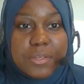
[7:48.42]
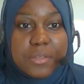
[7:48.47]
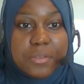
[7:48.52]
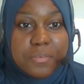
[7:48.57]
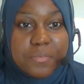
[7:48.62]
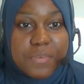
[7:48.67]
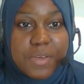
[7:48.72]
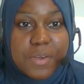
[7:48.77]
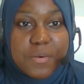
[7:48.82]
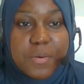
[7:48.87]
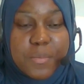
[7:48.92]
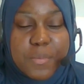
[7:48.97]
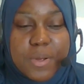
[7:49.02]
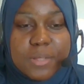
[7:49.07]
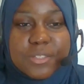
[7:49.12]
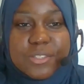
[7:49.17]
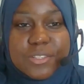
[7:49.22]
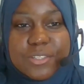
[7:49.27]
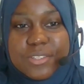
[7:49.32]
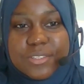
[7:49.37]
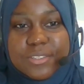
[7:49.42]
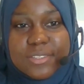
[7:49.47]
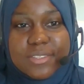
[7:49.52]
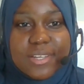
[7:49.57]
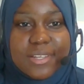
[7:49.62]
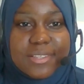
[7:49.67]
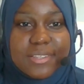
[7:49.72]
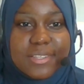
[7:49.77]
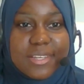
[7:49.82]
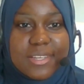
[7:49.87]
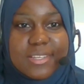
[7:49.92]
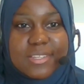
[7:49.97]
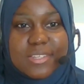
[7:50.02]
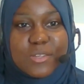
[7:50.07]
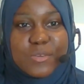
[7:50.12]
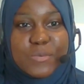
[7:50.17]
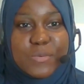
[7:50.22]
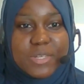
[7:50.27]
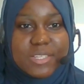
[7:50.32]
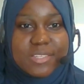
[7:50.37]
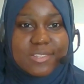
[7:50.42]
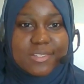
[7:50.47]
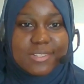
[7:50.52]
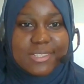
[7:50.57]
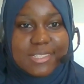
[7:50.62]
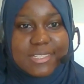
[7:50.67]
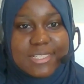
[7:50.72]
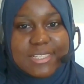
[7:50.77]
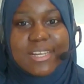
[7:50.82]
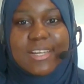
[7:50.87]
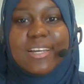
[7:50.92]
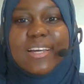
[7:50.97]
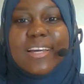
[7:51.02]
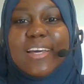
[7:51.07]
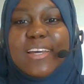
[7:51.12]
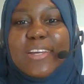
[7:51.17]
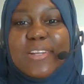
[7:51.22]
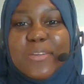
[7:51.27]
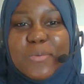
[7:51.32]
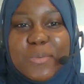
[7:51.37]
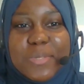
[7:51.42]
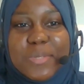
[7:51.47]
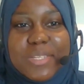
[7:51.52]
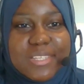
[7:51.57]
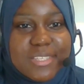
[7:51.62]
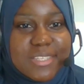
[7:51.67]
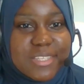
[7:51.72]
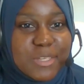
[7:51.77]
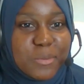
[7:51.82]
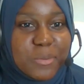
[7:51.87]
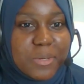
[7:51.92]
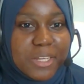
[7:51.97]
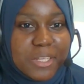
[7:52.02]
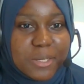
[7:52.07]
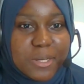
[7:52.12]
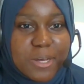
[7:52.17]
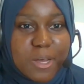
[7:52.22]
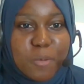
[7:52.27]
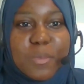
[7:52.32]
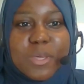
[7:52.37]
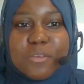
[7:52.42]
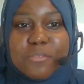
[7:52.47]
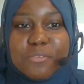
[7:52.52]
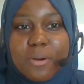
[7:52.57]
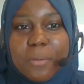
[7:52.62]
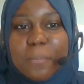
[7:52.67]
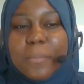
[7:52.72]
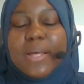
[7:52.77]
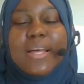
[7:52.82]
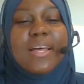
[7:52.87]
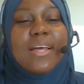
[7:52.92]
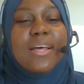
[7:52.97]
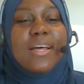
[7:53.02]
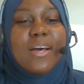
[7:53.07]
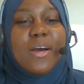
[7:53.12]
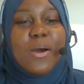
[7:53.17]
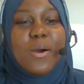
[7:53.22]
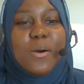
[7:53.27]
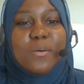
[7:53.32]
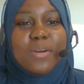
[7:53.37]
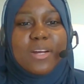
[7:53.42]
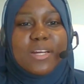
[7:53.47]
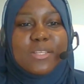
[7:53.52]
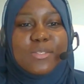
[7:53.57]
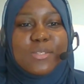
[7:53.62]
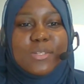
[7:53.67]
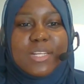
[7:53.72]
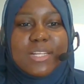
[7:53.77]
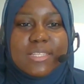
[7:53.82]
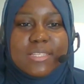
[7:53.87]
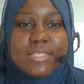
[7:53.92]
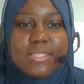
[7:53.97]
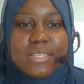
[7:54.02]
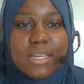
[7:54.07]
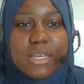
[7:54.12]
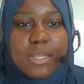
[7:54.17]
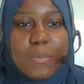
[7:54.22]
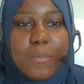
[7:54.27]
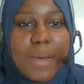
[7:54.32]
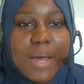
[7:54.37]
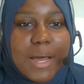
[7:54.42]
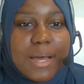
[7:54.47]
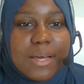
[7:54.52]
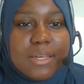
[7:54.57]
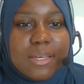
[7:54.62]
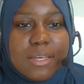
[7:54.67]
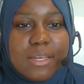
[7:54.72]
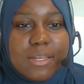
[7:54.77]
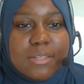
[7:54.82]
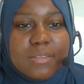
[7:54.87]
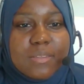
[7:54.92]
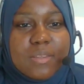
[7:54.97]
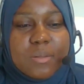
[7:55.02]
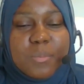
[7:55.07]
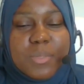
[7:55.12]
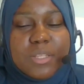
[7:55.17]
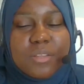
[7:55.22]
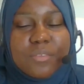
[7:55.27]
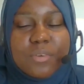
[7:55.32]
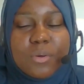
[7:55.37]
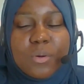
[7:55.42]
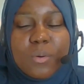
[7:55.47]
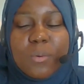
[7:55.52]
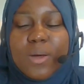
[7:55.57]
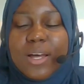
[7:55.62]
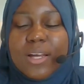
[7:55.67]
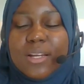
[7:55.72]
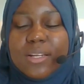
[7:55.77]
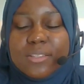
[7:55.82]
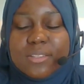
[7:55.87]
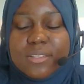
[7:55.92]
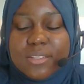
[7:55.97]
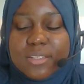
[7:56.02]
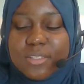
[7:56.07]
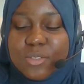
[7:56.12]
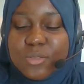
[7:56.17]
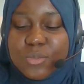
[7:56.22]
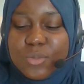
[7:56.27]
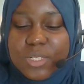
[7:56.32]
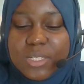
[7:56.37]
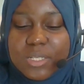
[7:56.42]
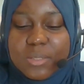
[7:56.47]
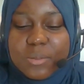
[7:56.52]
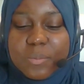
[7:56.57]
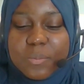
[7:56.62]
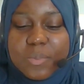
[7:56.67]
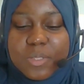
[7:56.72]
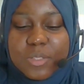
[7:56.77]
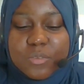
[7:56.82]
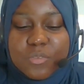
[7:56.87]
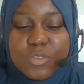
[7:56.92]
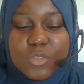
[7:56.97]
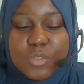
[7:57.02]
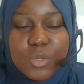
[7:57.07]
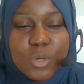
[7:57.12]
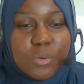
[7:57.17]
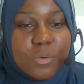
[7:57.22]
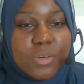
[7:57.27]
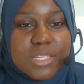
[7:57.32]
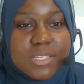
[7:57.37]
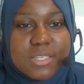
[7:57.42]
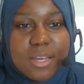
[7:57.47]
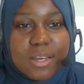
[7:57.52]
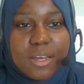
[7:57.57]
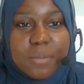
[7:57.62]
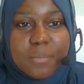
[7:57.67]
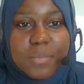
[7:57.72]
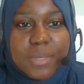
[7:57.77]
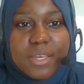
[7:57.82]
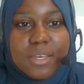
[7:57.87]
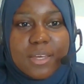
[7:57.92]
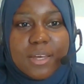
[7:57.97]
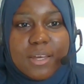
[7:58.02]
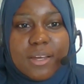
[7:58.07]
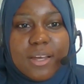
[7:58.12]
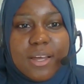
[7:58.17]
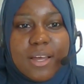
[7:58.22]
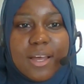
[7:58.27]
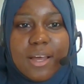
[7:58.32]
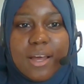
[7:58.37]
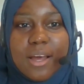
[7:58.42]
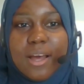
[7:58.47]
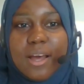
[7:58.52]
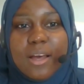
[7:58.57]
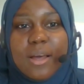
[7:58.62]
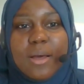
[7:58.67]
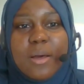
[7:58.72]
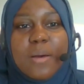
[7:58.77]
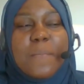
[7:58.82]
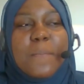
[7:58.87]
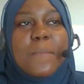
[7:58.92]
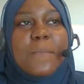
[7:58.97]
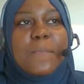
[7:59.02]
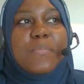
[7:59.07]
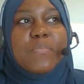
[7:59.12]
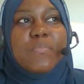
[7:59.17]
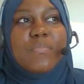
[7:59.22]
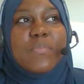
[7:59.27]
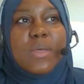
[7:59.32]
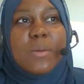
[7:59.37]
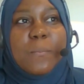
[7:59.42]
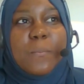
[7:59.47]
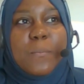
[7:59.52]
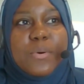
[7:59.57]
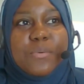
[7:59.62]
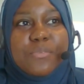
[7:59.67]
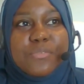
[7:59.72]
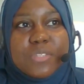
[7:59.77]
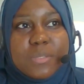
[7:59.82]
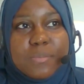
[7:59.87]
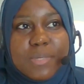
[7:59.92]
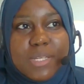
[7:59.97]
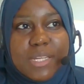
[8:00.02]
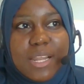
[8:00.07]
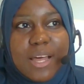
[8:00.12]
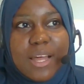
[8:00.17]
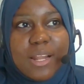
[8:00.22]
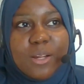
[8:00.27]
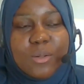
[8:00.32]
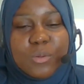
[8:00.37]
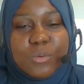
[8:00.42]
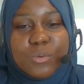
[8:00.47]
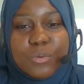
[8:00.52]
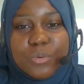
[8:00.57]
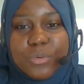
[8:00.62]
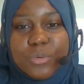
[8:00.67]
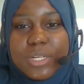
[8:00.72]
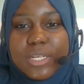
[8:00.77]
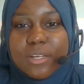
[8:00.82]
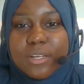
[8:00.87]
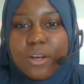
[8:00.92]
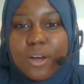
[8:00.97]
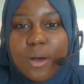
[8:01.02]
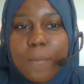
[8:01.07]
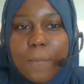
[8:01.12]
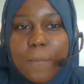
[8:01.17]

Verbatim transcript: Thank you very much. That is crystal clear, and we see where you're coming from. All right, so let's take it back a little bit for a while, and let's do a little bit of story time here. Um, Mufti Bilal, growing